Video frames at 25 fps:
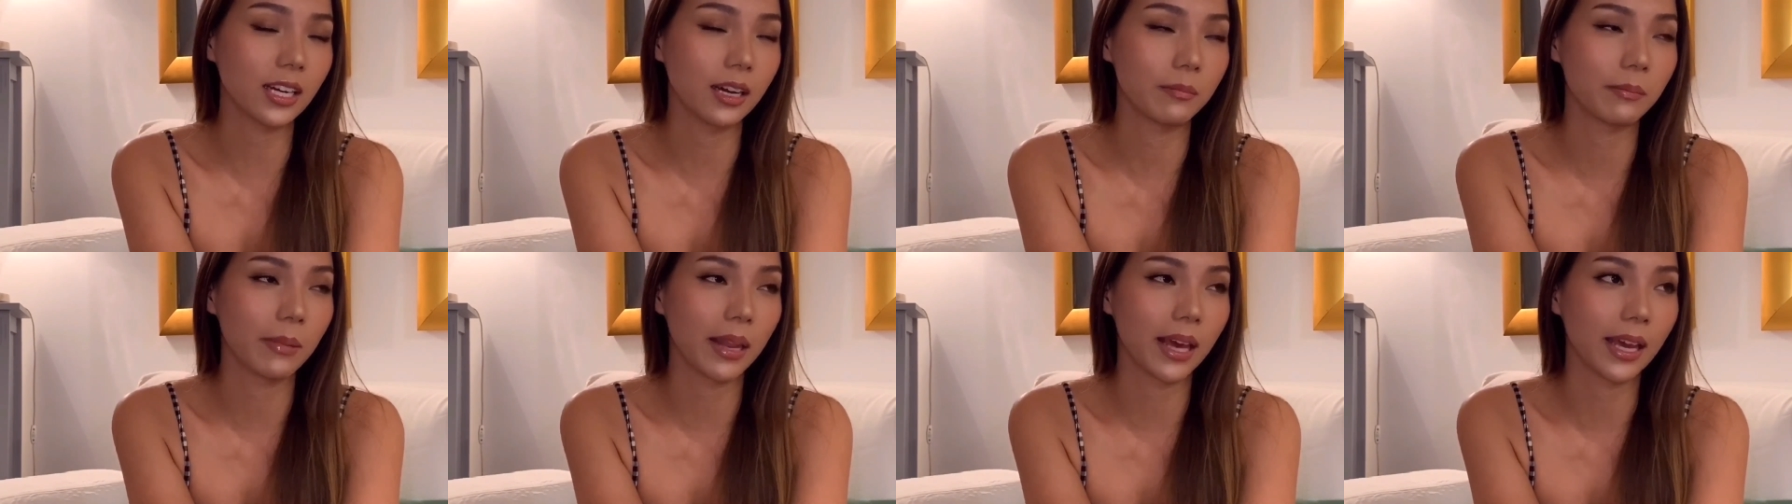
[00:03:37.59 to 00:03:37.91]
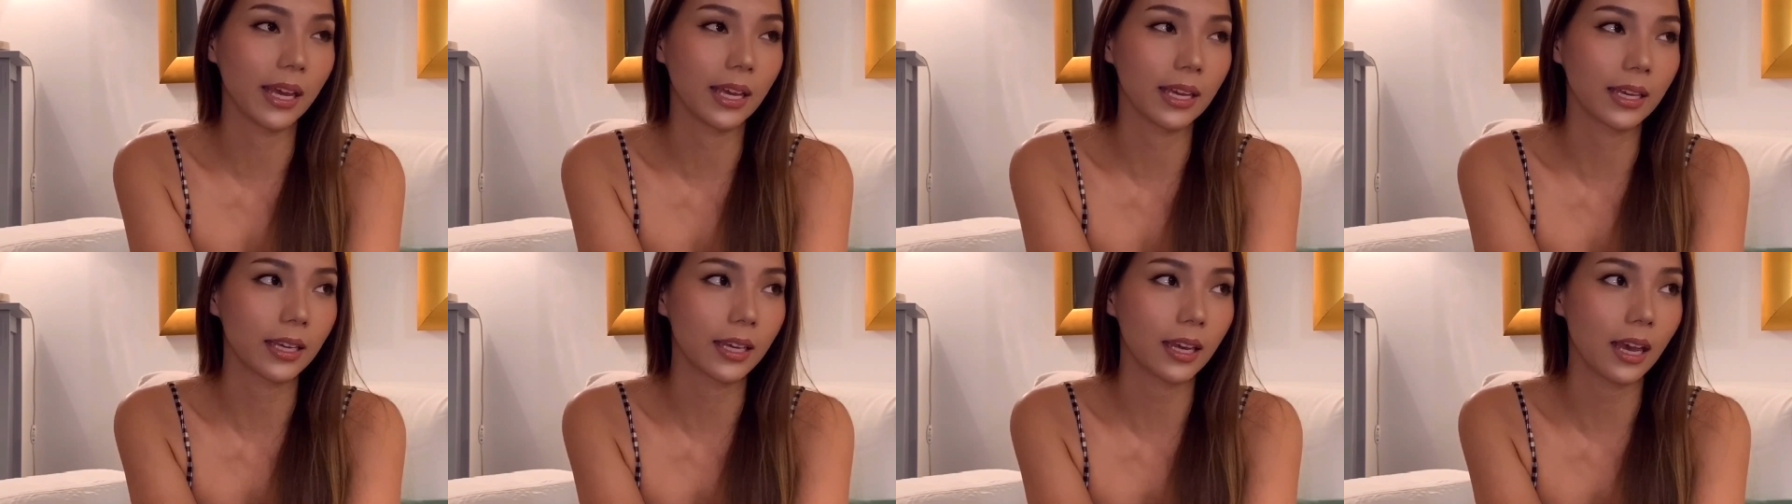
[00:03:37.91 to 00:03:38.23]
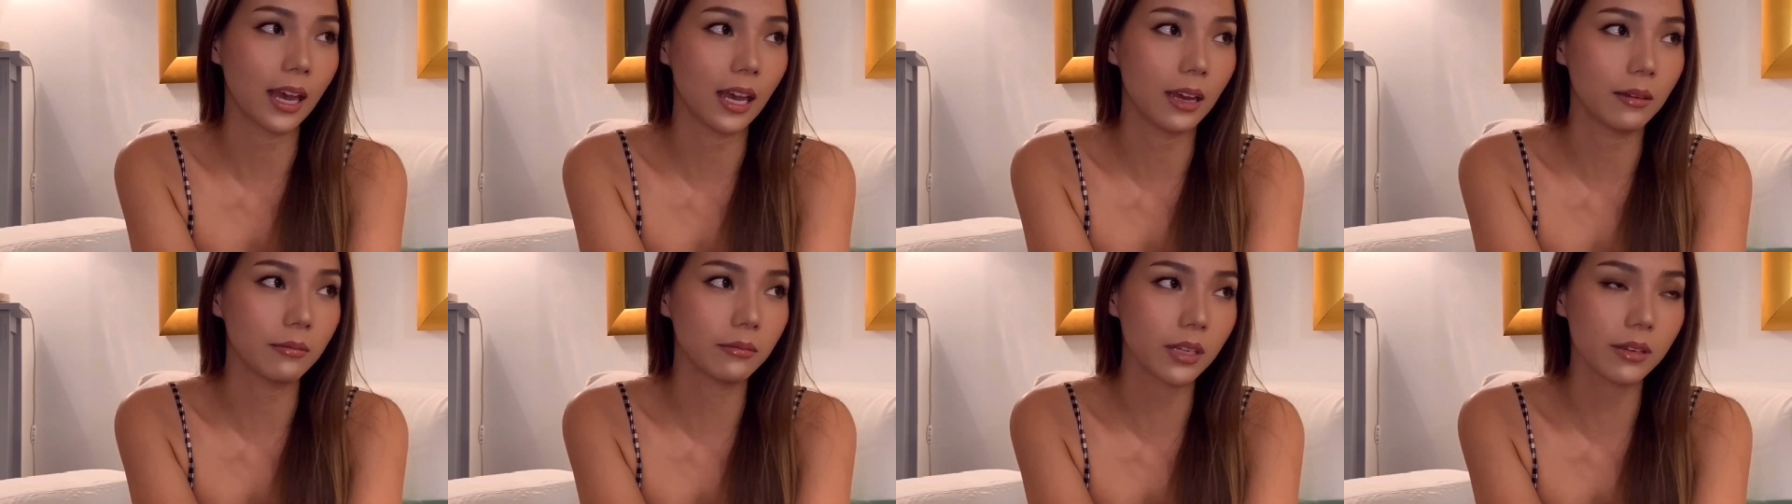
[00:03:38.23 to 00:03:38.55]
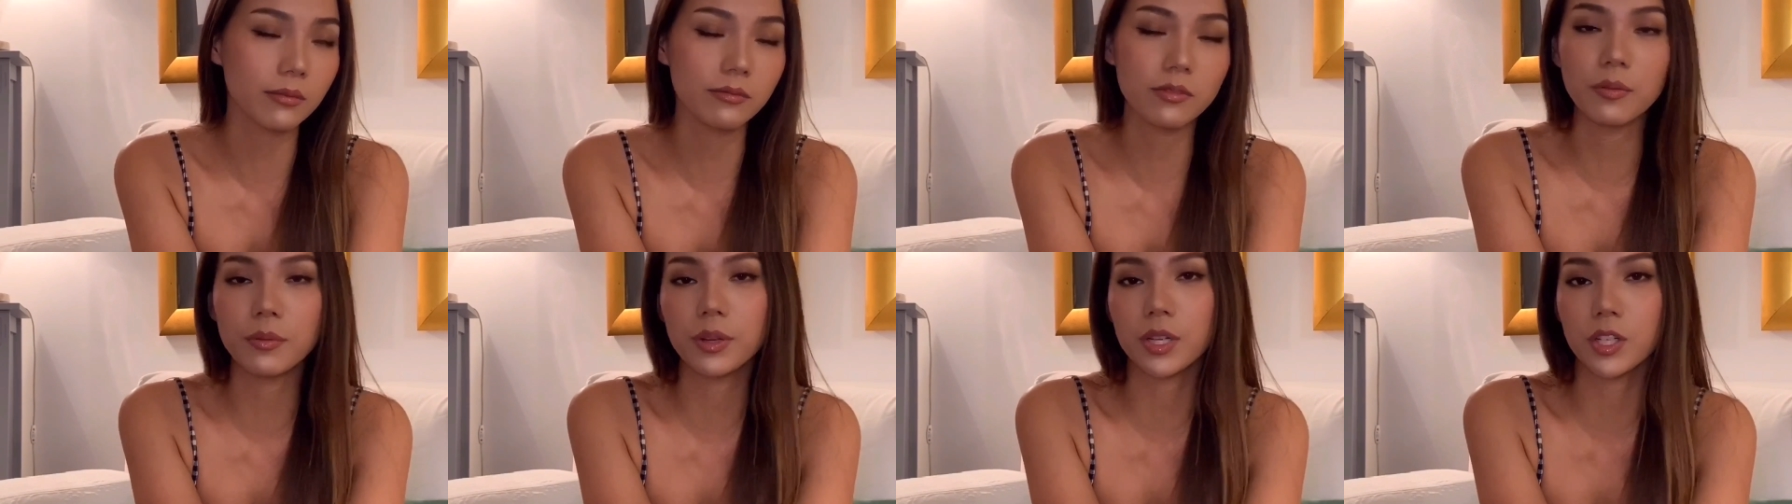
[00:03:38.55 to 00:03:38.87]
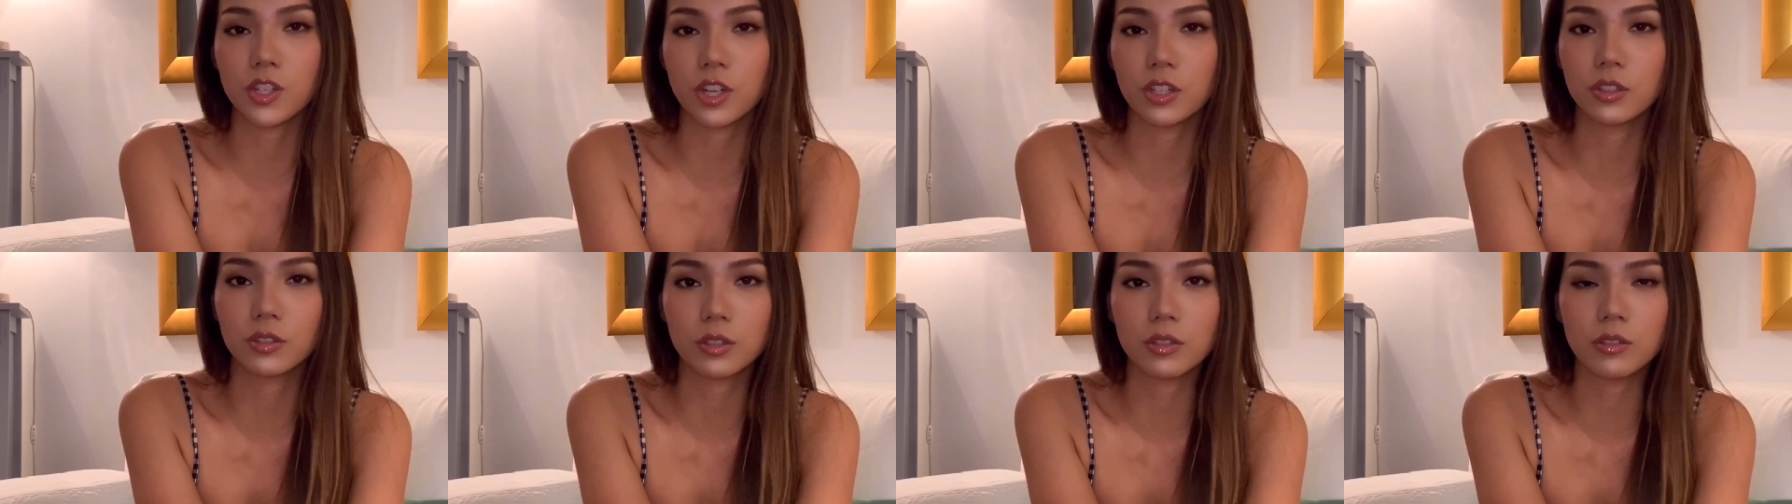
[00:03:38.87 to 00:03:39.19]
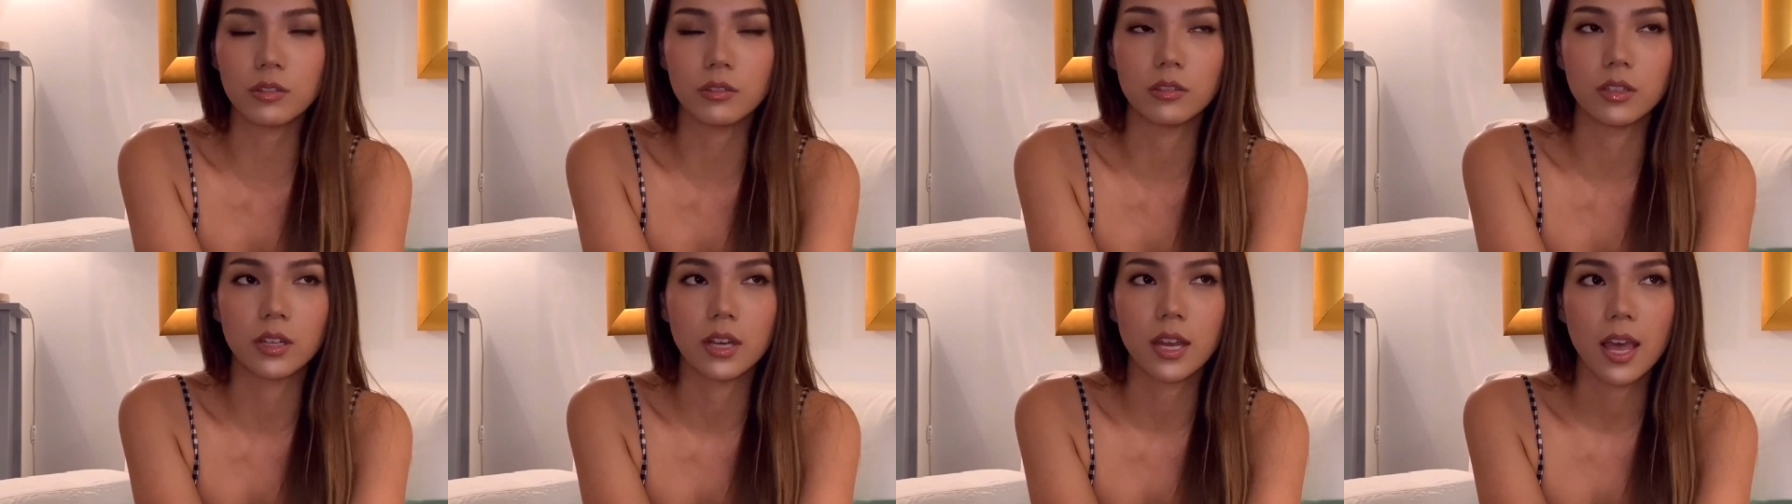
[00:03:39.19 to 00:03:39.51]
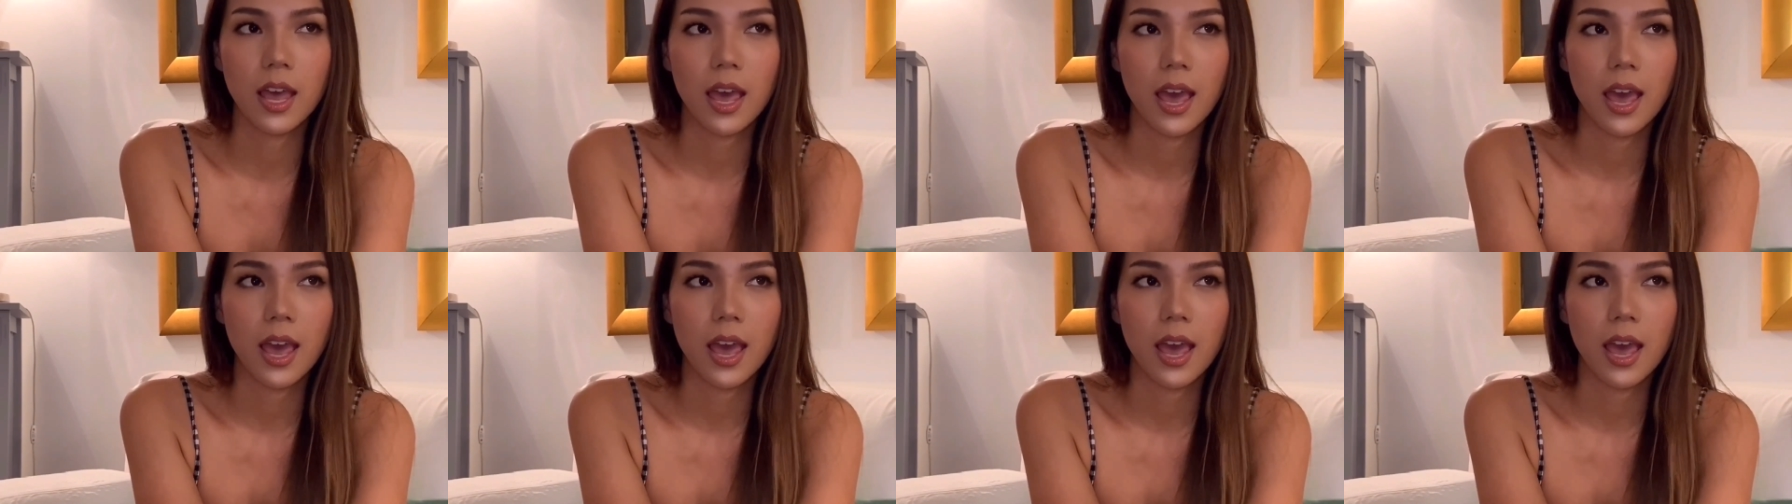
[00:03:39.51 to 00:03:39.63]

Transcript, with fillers: I'm like, I come from in Chengdu.